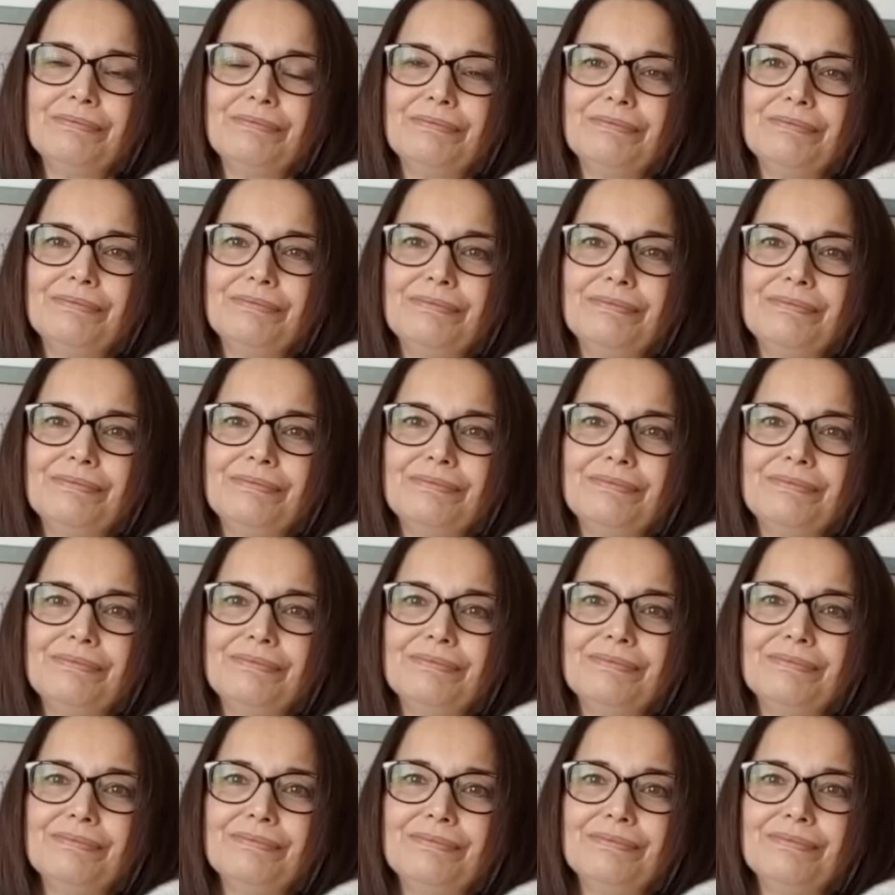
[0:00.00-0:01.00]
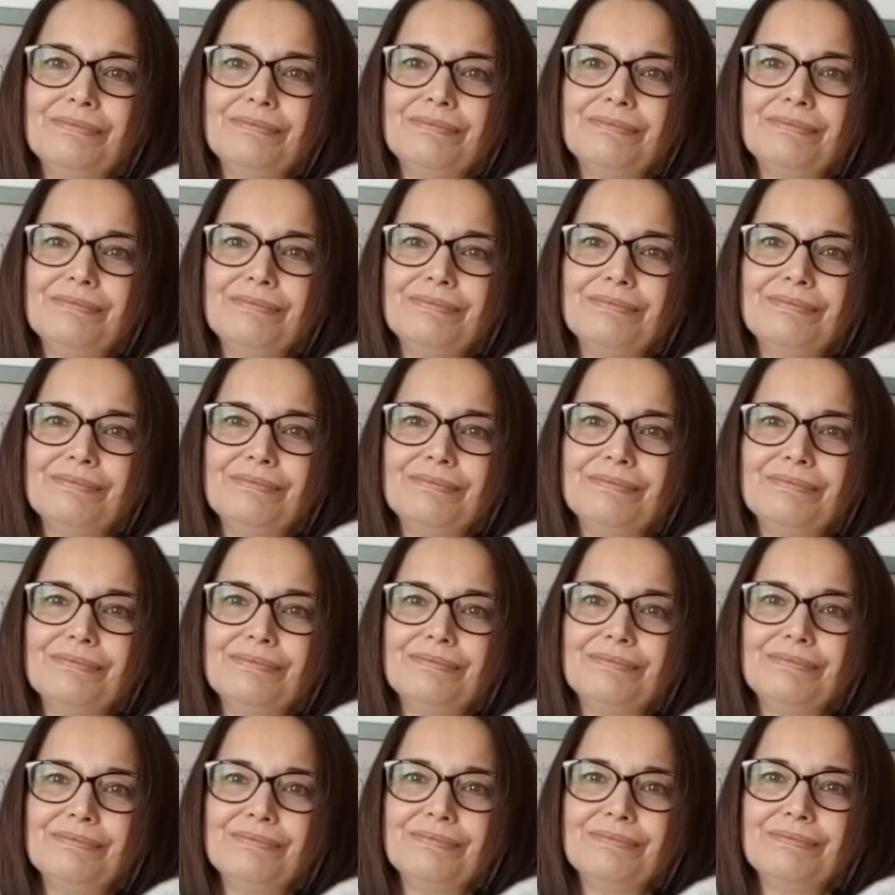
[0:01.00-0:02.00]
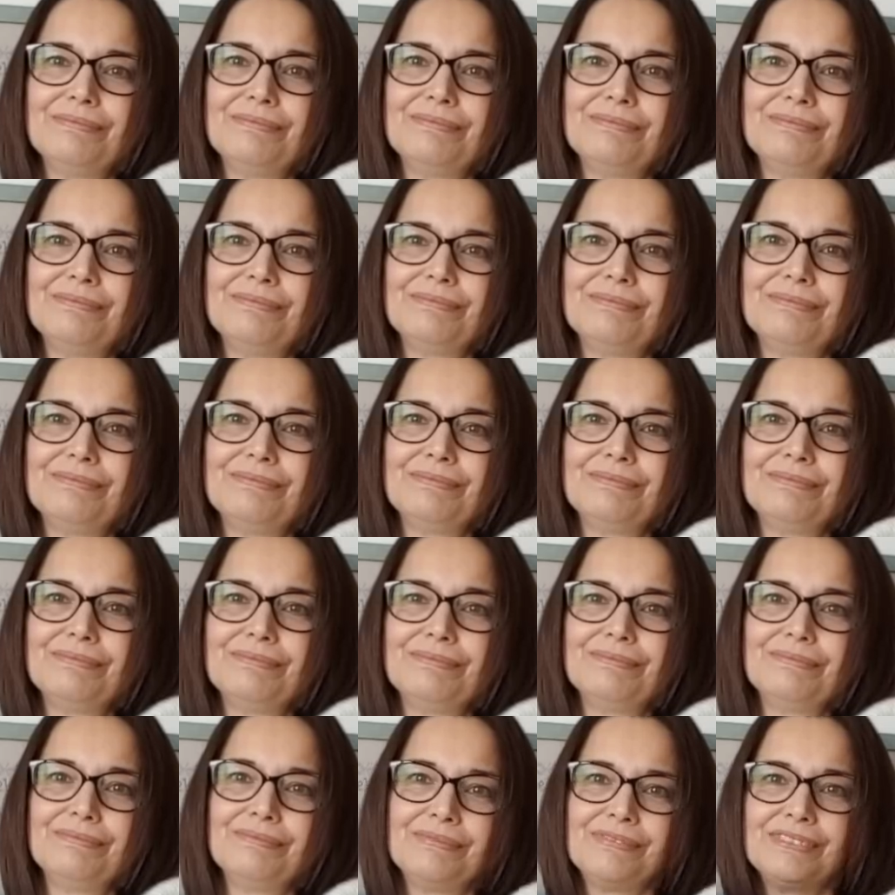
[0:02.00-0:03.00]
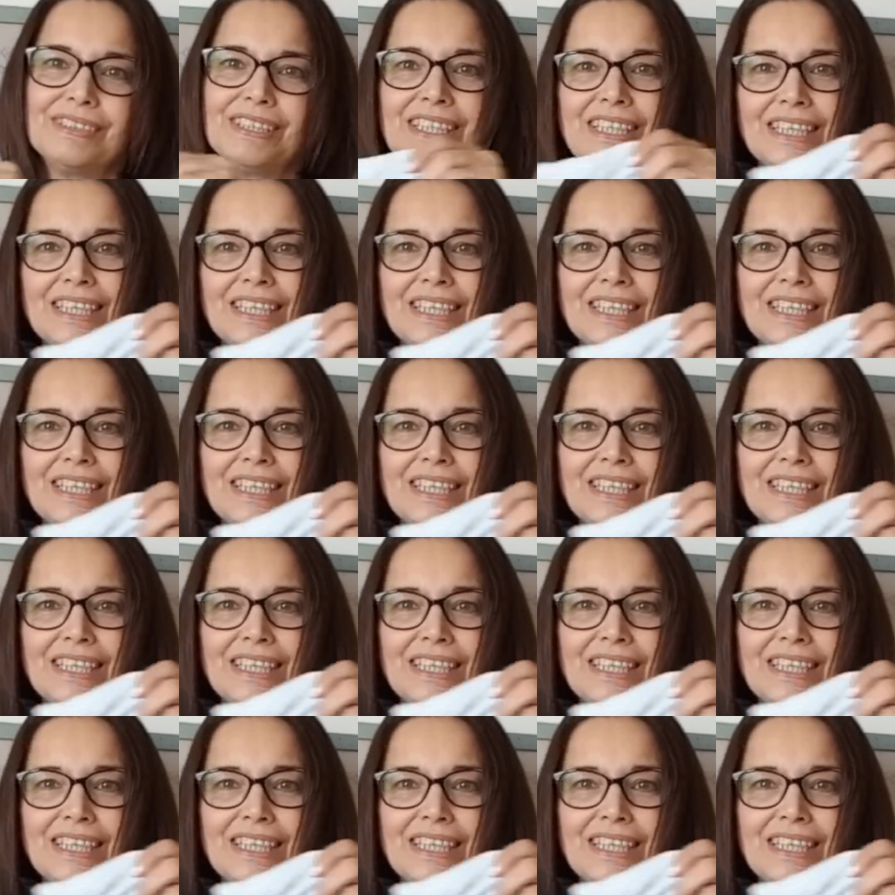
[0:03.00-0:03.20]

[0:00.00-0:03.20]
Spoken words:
(silence)